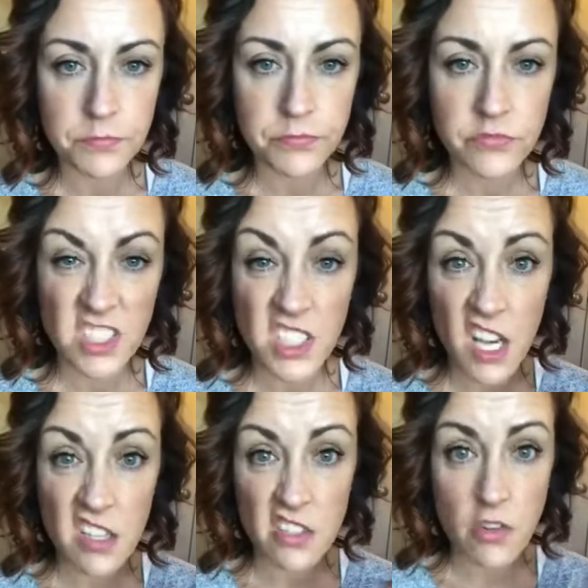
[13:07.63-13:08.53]
Just kind of
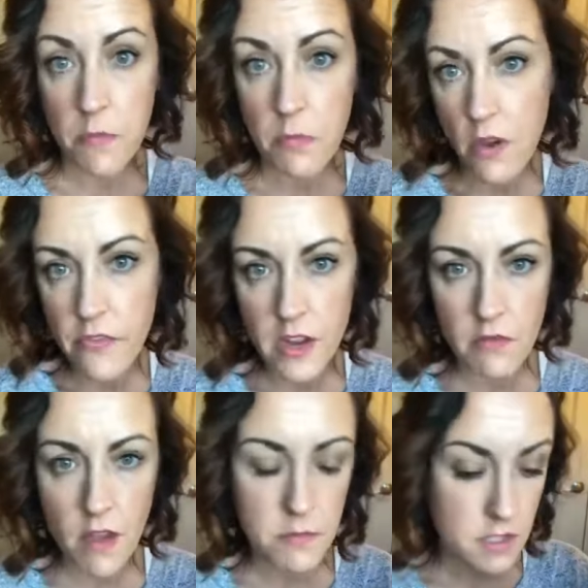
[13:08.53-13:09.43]
scrape off any
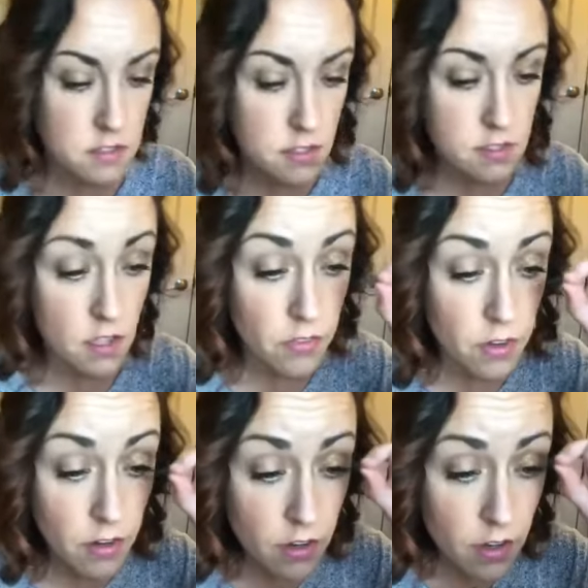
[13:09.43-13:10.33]
remnants that's on
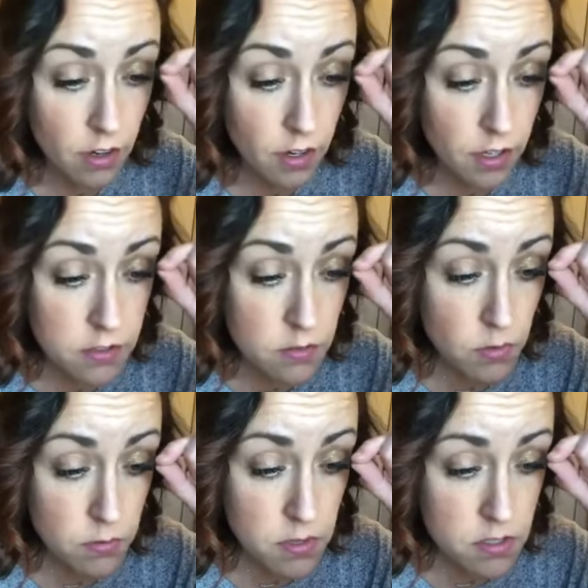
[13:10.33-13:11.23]
there. All right, so what I'm
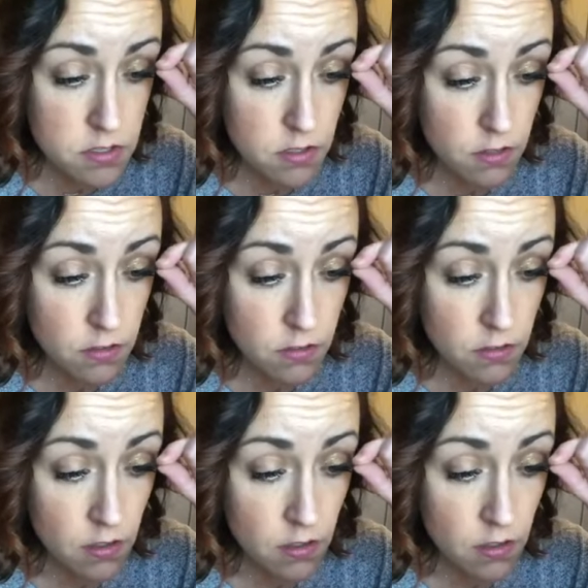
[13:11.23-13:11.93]
gonna do